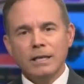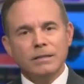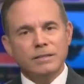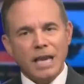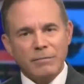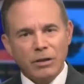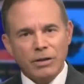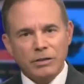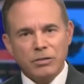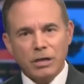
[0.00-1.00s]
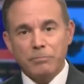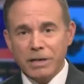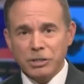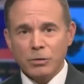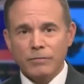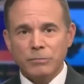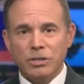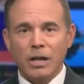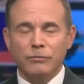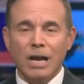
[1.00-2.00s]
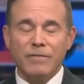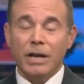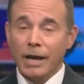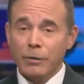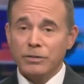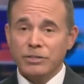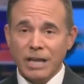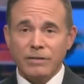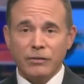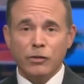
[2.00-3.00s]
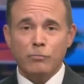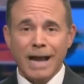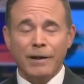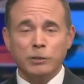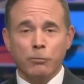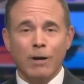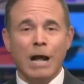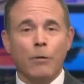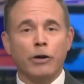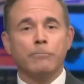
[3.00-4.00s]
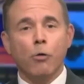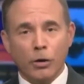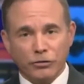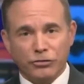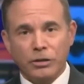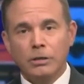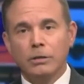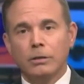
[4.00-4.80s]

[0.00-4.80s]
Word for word: the same year he took a picture of himself driving 172 miles per hour in a Porsche.